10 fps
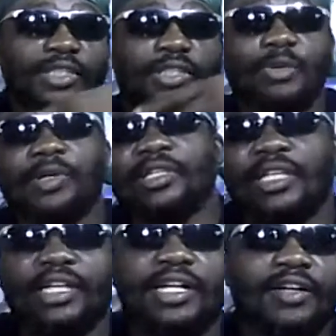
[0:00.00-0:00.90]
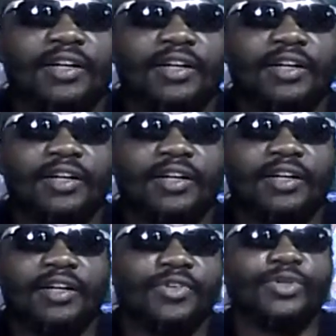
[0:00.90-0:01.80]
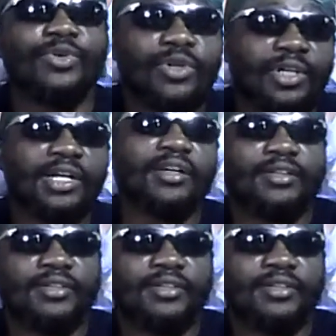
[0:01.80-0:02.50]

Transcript: When police come and kick off the door, or